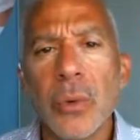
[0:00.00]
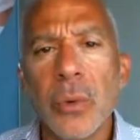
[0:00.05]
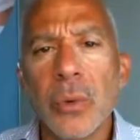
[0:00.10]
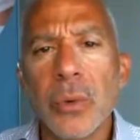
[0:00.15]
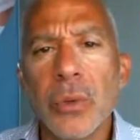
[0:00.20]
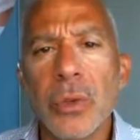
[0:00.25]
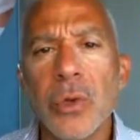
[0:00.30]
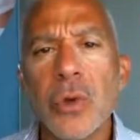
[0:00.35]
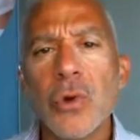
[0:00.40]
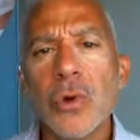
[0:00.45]

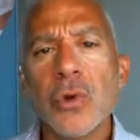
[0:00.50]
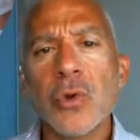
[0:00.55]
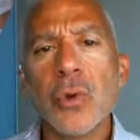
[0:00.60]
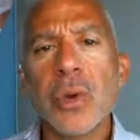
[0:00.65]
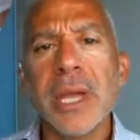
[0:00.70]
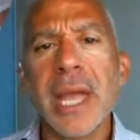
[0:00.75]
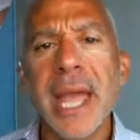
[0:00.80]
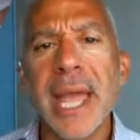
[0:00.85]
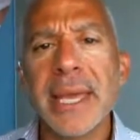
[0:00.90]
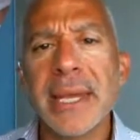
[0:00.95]
you
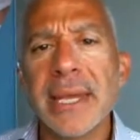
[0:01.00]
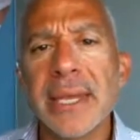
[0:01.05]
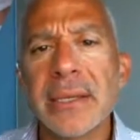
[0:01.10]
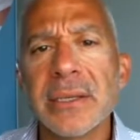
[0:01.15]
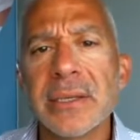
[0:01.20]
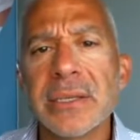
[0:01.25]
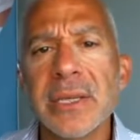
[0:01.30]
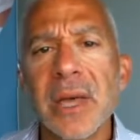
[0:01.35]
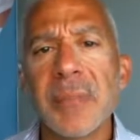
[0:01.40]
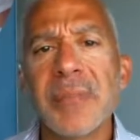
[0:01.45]

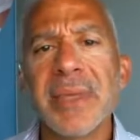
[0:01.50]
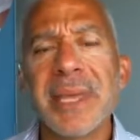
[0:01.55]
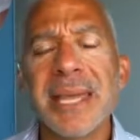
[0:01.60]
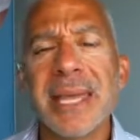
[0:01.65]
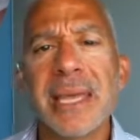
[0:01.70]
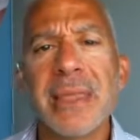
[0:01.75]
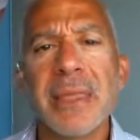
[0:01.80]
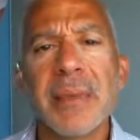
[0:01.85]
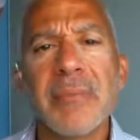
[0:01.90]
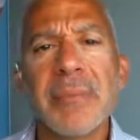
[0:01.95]
created something
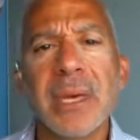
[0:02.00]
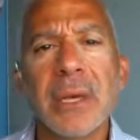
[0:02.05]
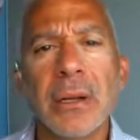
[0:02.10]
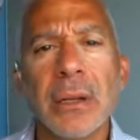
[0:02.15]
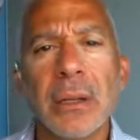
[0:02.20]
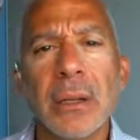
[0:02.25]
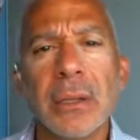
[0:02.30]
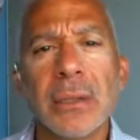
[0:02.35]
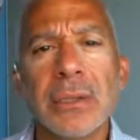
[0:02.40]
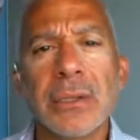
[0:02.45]
in the
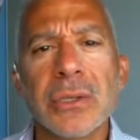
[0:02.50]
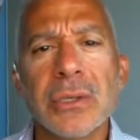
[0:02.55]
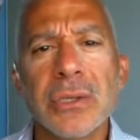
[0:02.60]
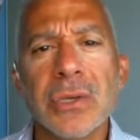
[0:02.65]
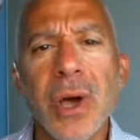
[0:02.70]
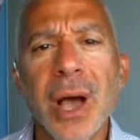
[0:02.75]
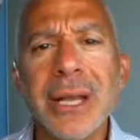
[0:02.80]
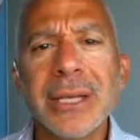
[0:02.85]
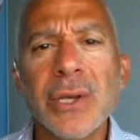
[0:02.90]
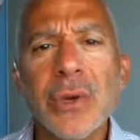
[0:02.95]
middle.
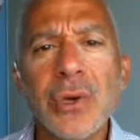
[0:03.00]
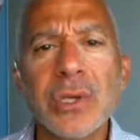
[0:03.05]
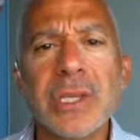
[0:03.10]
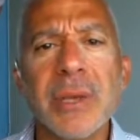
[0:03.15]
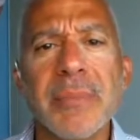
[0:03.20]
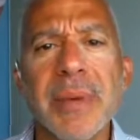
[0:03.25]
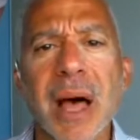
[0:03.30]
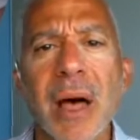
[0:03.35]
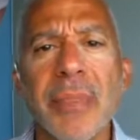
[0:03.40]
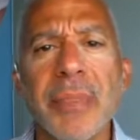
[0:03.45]
Talk to us
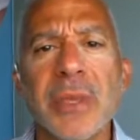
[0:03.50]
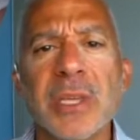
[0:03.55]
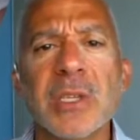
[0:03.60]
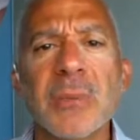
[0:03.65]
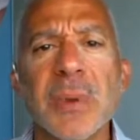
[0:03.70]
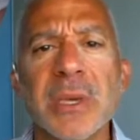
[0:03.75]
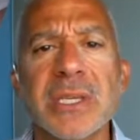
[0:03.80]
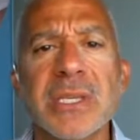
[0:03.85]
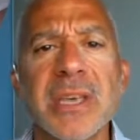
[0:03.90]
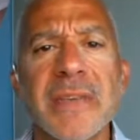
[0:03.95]
about the
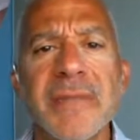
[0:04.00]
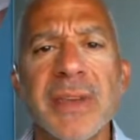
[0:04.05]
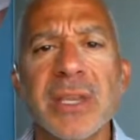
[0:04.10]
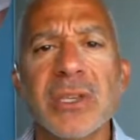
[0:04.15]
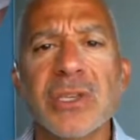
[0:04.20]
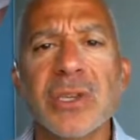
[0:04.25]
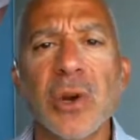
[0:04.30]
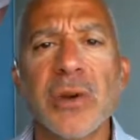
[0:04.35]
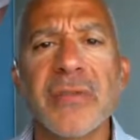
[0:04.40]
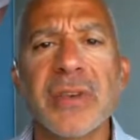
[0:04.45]
specific
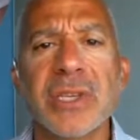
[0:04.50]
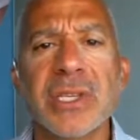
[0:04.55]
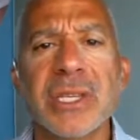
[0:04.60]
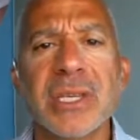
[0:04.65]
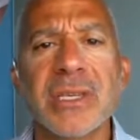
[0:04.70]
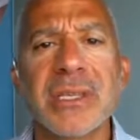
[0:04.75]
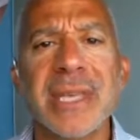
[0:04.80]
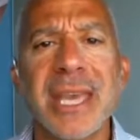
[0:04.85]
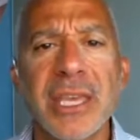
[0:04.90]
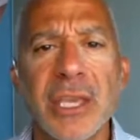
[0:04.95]

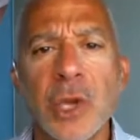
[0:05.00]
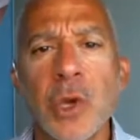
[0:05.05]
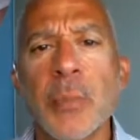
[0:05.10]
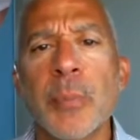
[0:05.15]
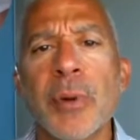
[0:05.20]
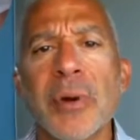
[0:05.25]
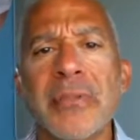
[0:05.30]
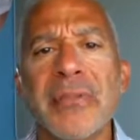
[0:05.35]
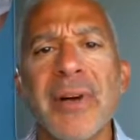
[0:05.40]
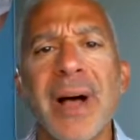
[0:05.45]
services that you
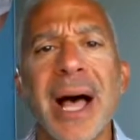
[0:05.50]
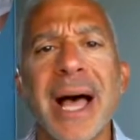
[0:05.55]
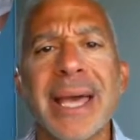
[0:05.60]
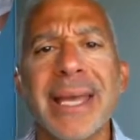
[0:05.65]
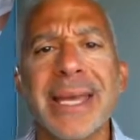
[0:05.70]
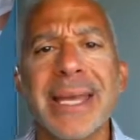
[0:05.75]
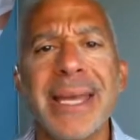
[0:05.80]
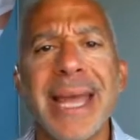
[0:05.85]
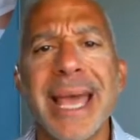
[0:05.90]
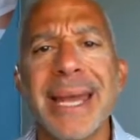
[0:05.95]

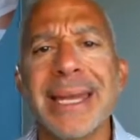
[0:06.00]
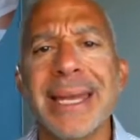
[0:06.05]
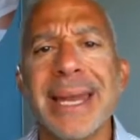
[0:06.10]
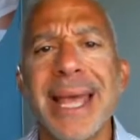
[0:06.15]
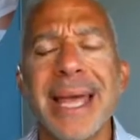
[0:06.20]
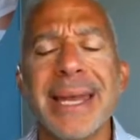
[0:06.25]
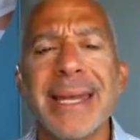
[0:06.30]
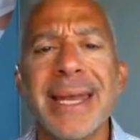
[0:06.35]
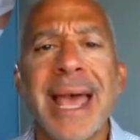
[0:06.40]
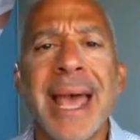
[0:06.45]
provide
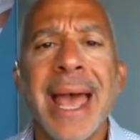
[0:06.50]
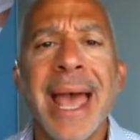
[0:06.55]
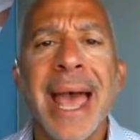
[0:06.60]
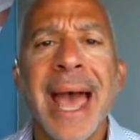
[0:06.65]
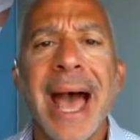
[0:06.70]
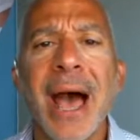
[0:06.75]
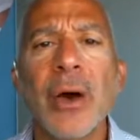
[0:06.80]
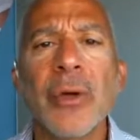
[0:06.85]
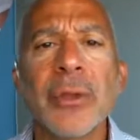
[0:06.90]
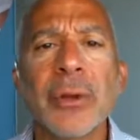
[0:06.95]
and
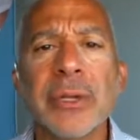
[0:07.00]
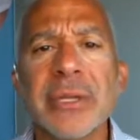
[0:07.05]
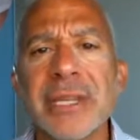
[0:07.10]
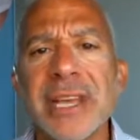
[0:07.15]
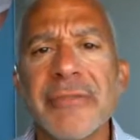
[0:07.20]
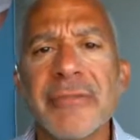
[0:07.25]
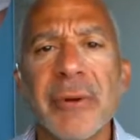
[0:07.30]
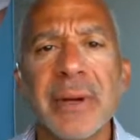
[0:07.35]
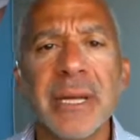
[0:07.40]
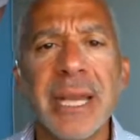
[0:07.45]
how they're
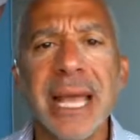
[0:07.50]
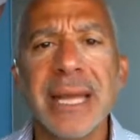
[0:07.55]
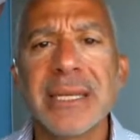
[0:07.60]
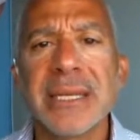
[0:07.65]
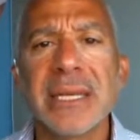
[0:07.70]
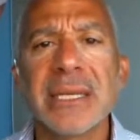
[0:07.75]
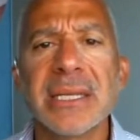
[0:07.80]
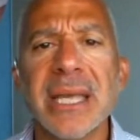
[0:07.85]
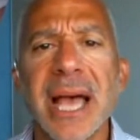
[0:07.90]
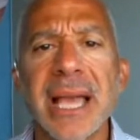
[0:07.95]
different and
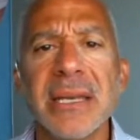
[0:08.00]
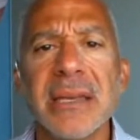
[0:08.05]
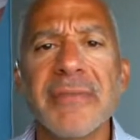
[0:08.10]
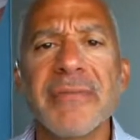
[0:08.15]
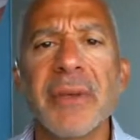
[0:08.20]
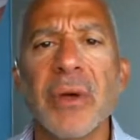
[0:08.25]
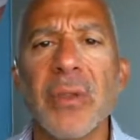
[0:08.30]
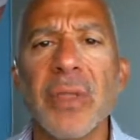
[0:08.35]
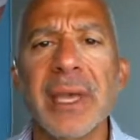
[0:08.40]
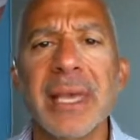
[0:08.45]
designed to fill the